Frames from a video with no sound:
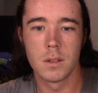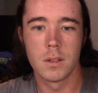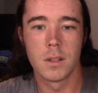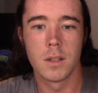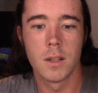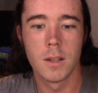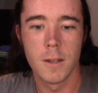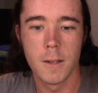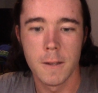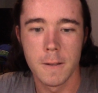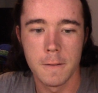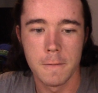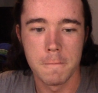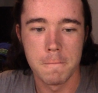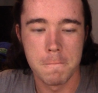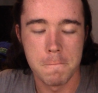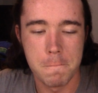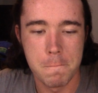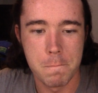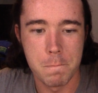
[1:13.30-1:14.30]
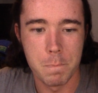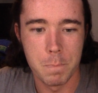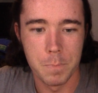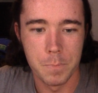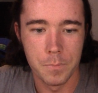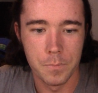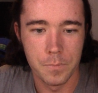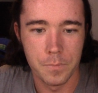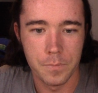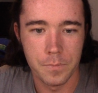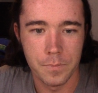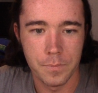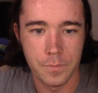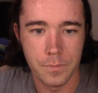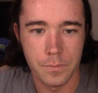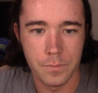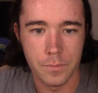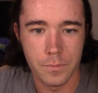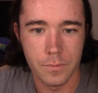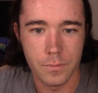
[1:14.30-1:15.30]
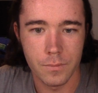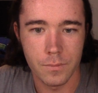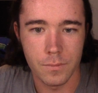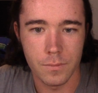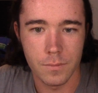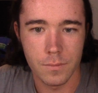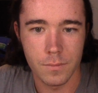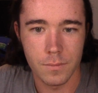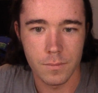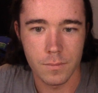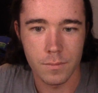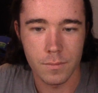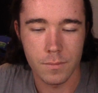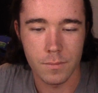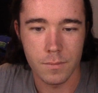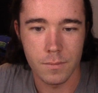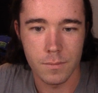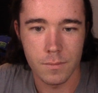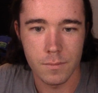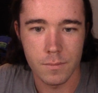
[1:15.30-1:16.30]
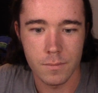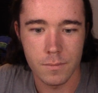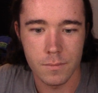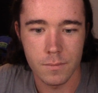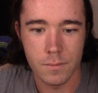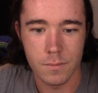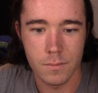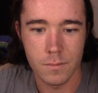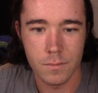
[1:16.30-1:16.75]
(no one is talking)